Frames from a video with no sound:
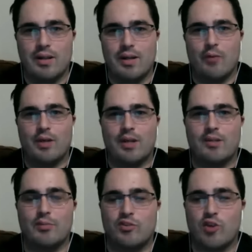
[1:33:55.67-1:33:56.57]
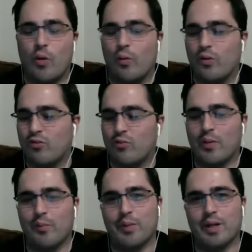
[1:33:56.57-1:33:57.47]
I want to get some Star Wars from
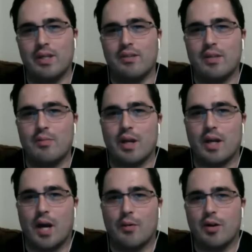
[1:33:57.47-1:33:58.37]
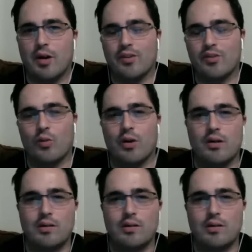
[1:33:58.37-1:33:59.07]
him, but he's going to be at Comic-Con as well.